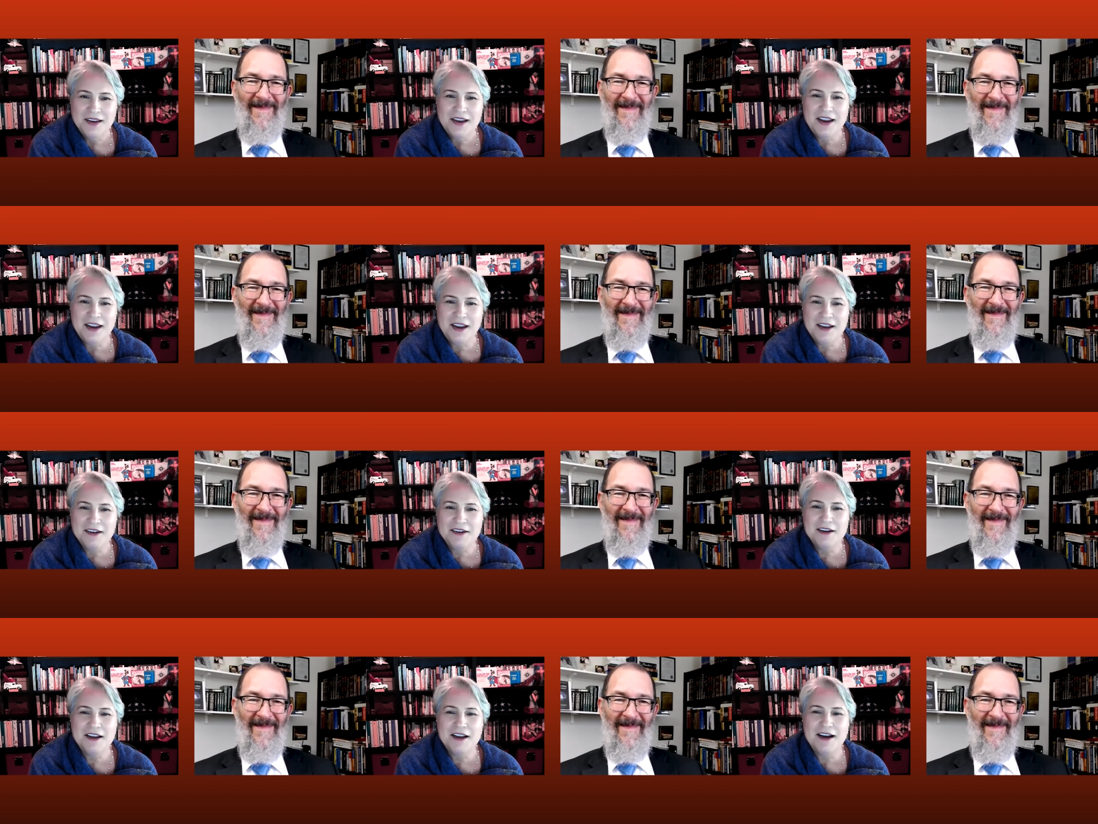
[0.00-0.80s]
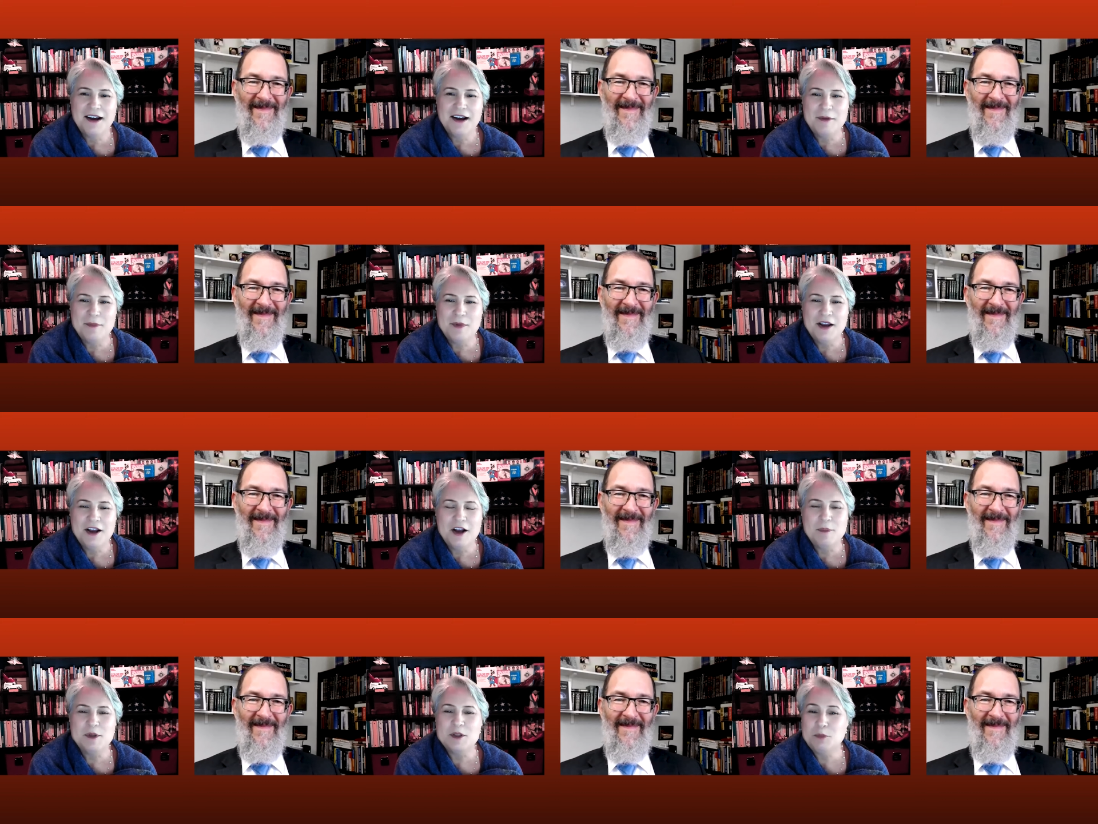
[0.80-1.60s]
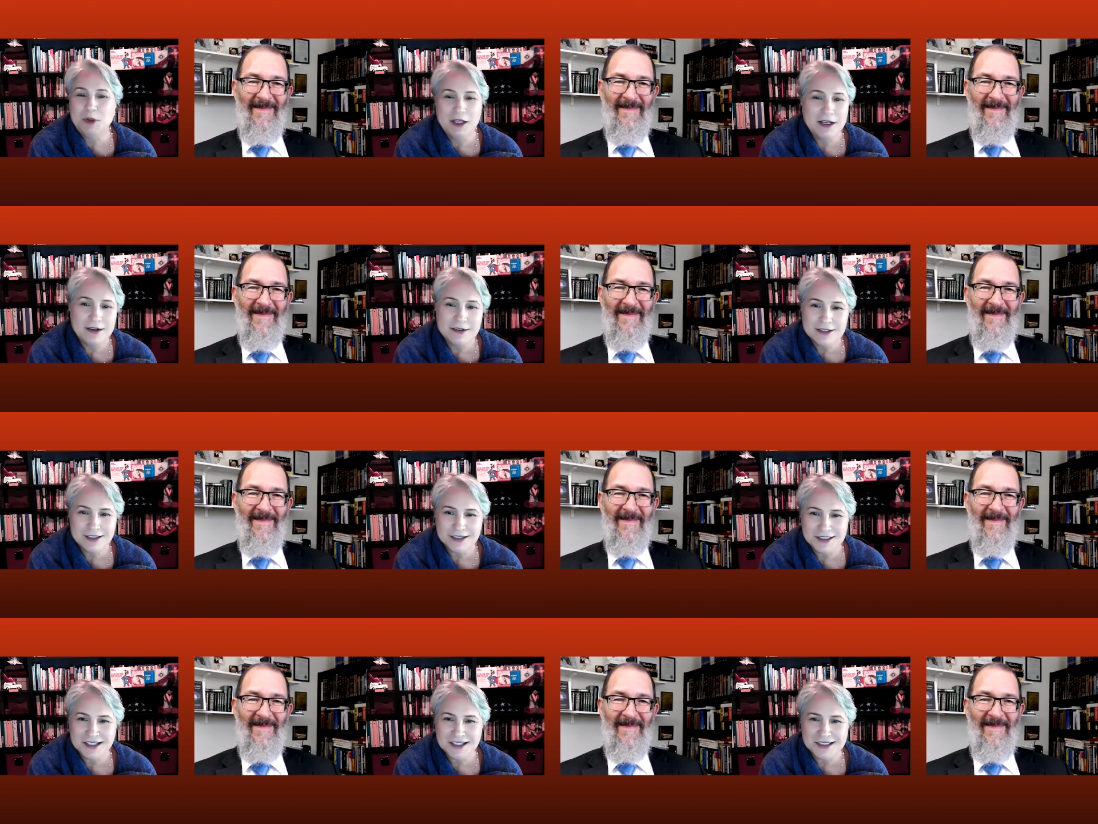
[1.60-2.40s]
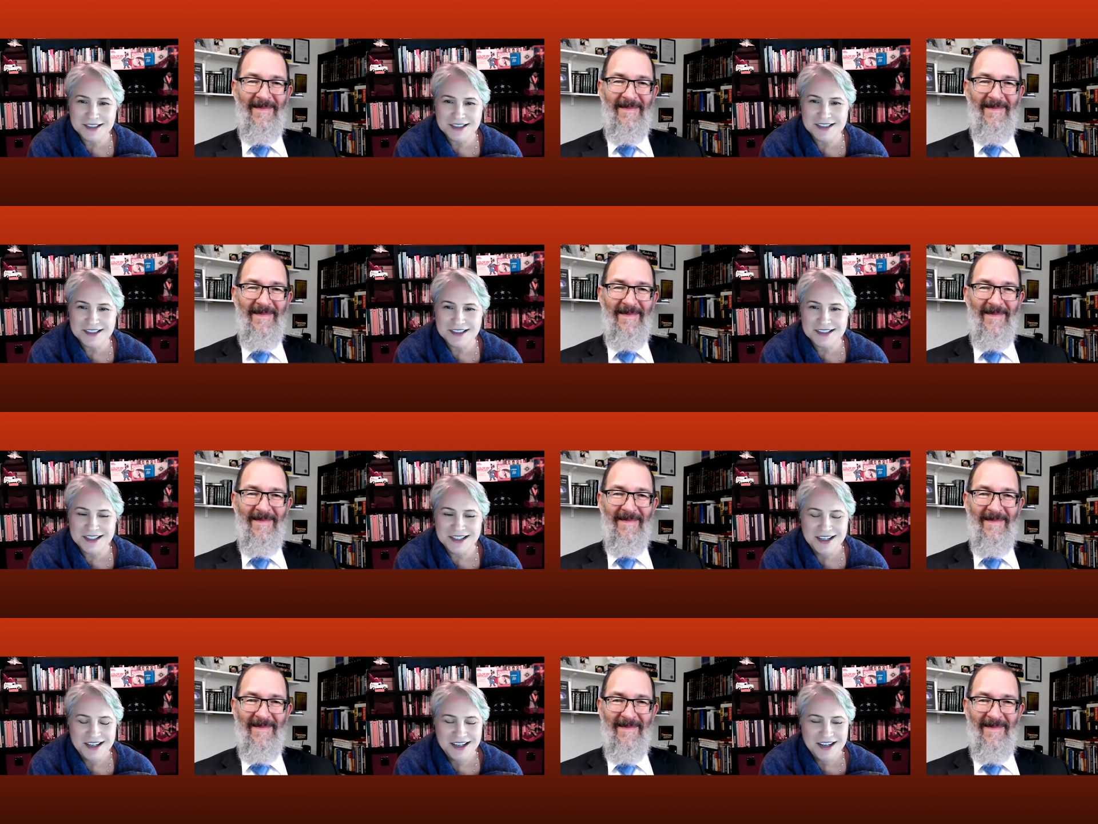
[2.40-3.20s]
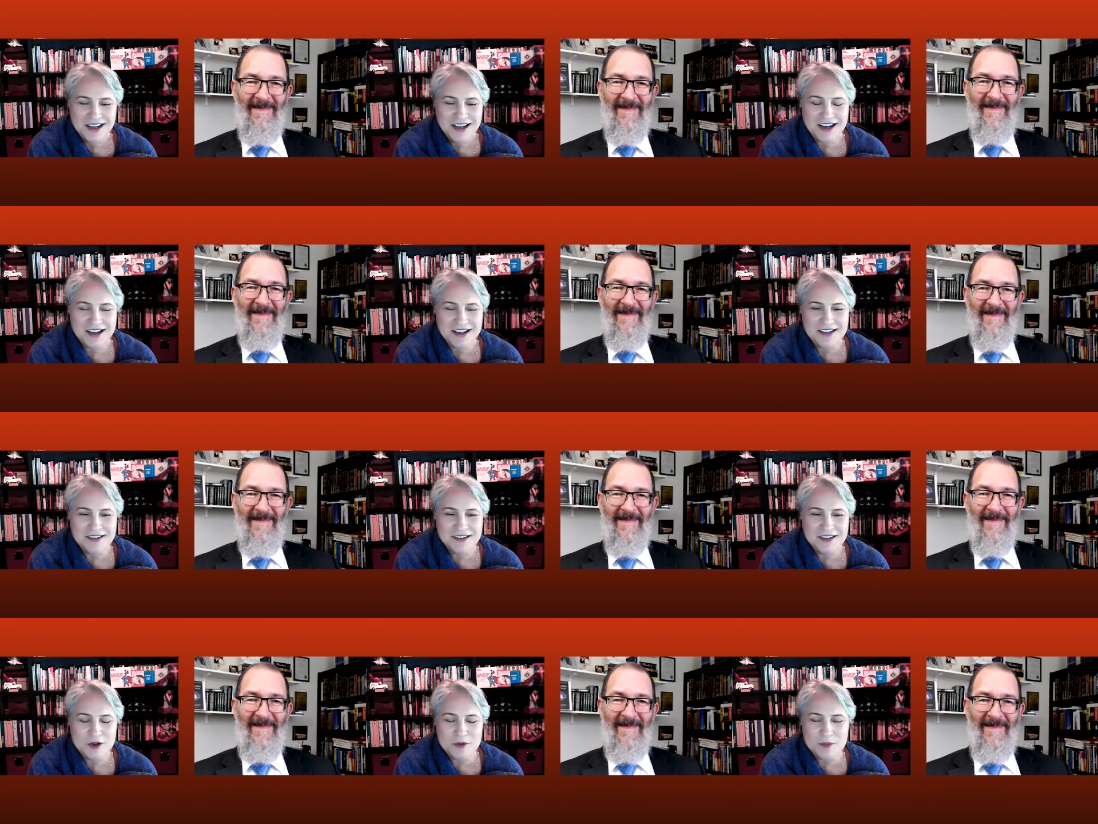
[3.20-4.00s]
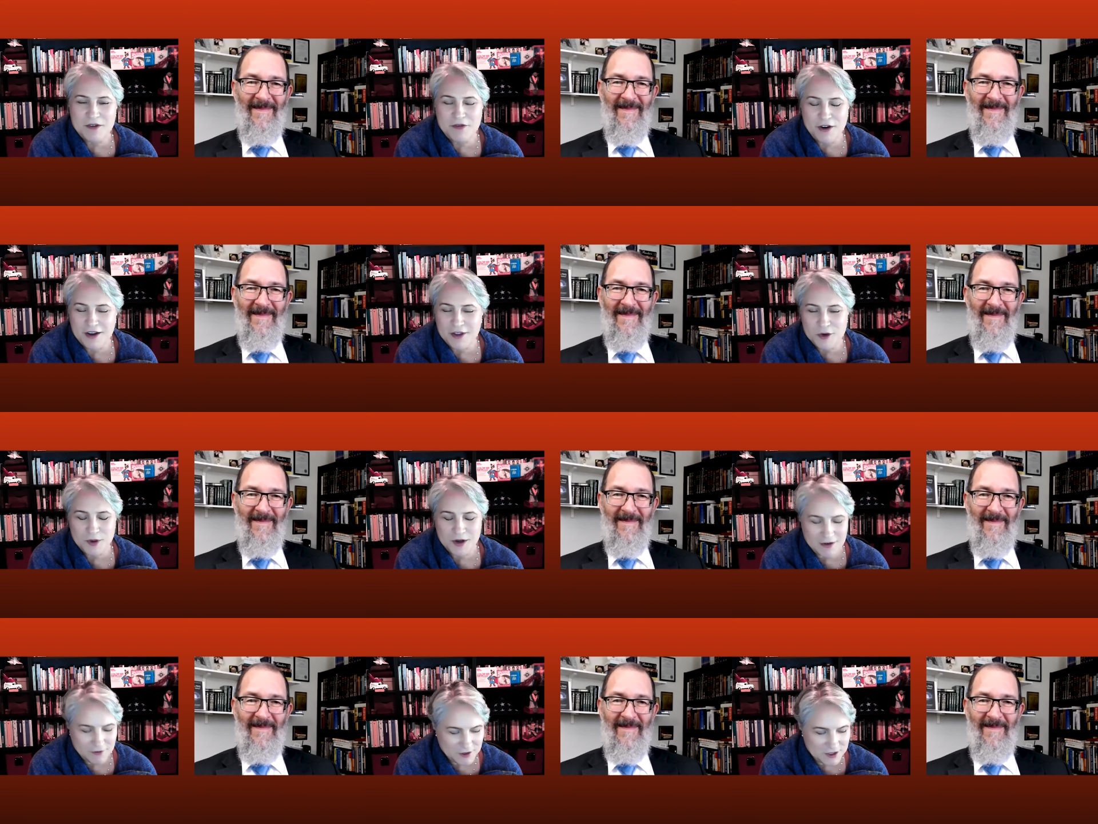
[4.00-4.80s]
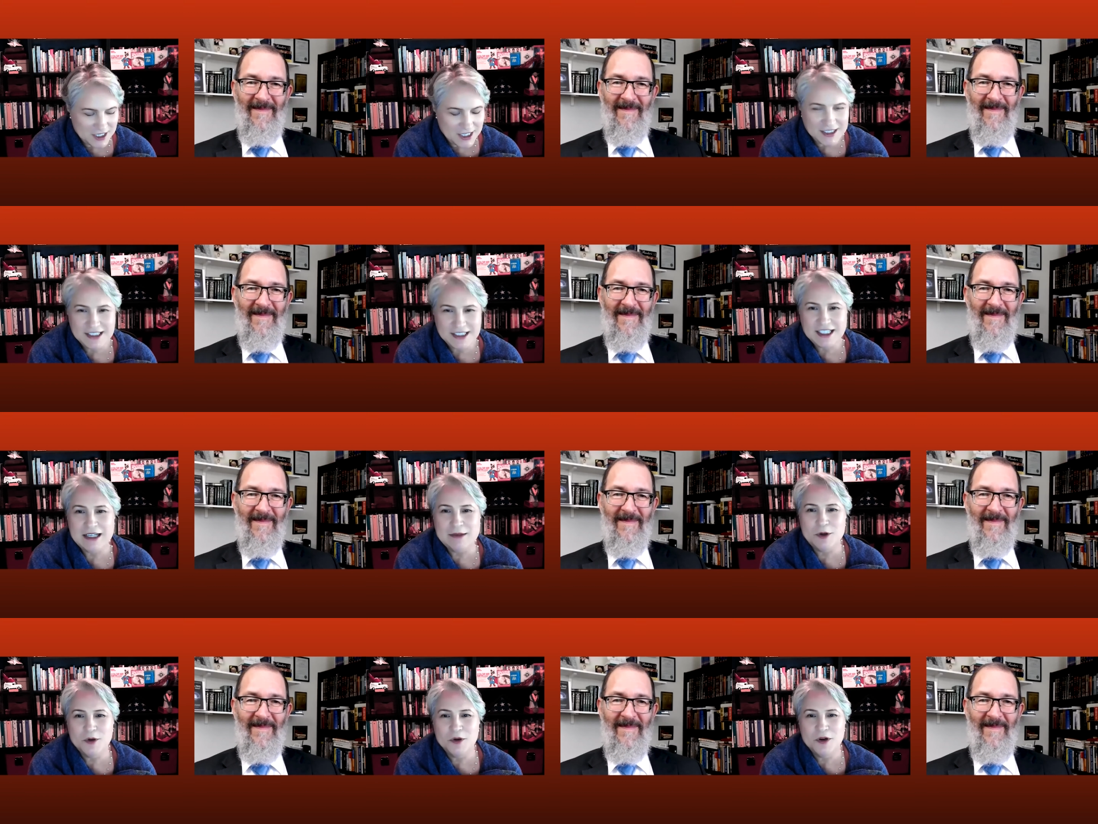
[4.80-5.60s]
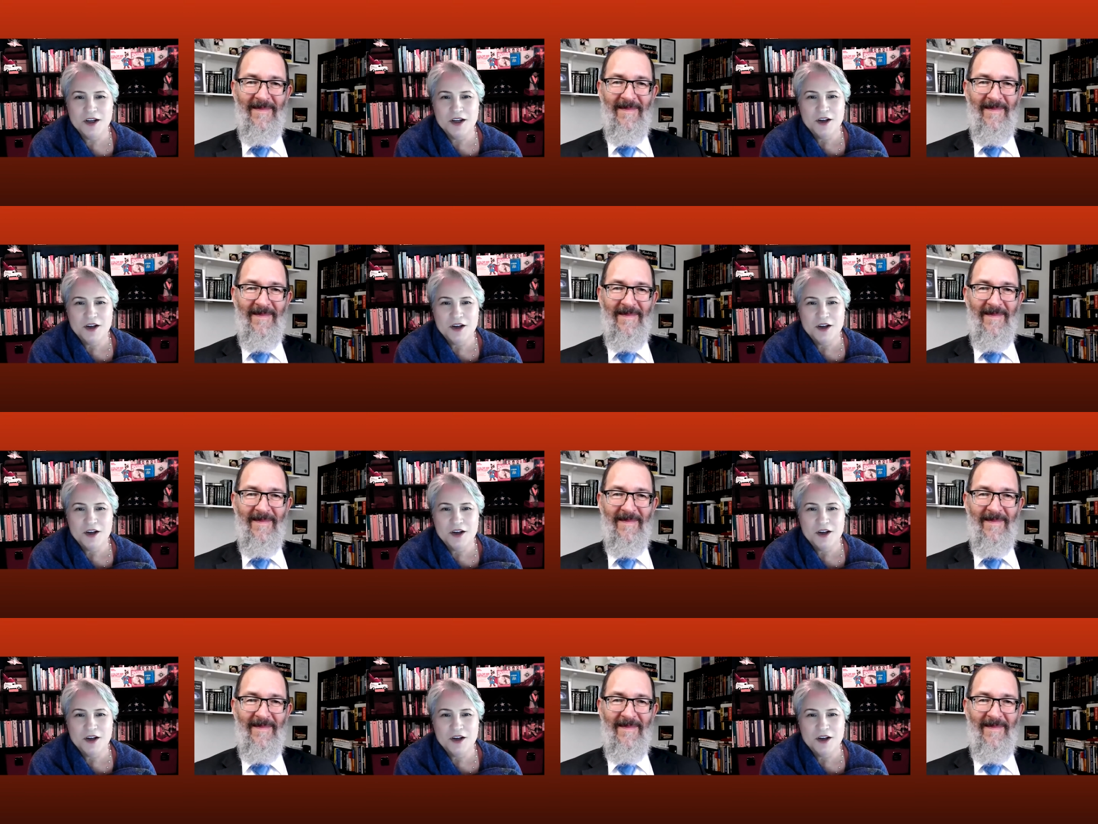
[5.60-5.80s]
Speaker 1: and um, help us plan our successes. And, you know, my father would often say at the table,